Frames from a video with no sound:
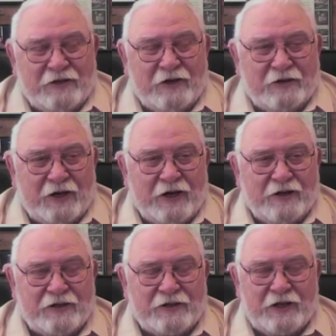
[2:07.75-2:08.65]
So at the end
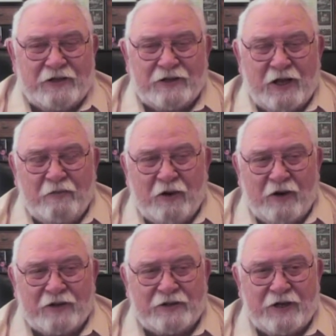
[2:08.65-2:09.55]
of the season, they
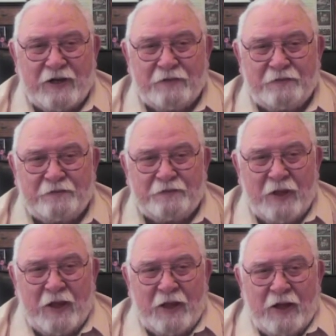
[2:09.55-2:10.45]
brought us in.
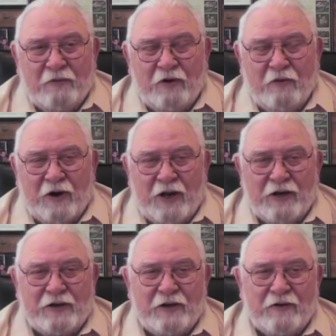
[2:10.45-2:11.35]
We went
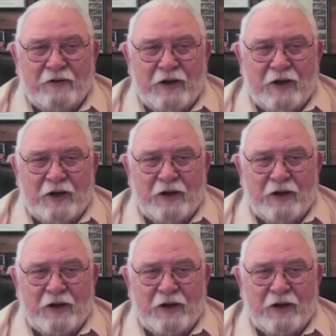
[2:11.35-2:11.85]
into